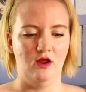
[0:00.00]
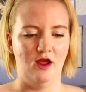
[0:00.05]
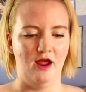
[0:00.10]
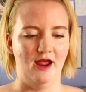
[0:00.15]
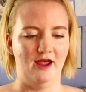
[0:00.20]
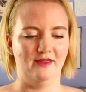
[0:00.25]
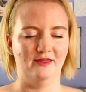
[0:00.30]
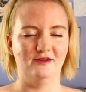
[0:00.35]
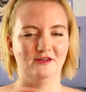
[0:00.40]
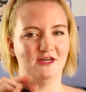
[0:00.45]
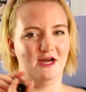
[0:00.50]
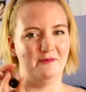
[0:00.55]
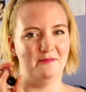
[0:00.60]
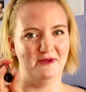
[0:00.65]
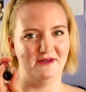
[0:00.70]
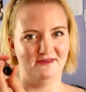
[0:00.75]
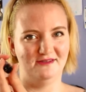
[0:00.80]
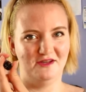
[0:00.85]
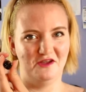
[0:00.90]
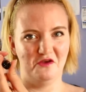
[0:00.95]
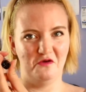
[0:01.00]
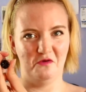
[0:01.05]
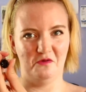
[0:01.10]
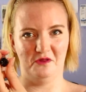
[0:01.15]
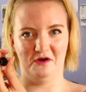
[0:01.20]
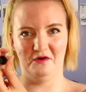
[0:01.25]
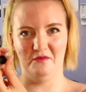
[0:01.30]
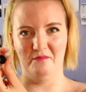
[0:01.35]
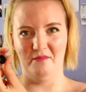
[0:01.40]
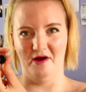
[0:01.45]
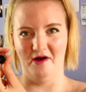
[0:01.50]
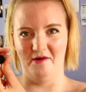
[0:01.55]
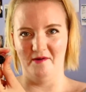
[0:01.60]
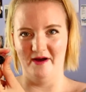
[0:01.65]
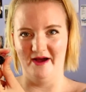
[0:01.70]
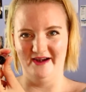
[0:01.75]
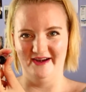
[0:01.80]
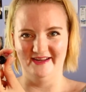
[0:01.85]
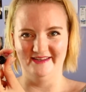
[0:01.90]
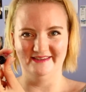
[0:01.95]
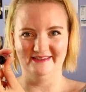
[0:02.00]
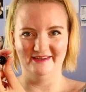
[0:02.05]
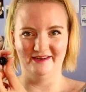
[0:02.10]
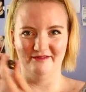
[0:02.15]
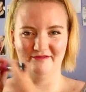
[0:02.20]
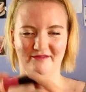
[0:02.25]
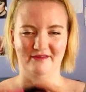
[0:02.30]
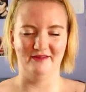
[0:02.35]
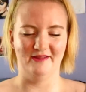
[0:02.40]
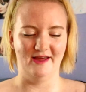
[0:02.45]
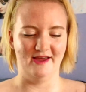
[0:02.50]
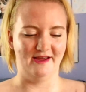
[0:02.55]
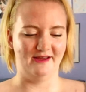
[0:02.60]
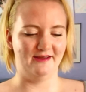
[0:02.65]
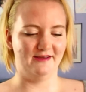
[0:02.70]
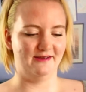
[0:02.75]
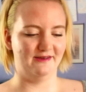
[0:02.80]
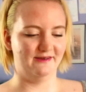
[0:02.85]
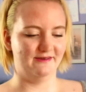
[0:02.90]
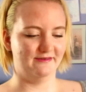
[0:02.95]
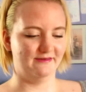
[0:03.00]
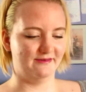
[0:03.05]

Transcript: And the top has a cute little bow on it, so if you like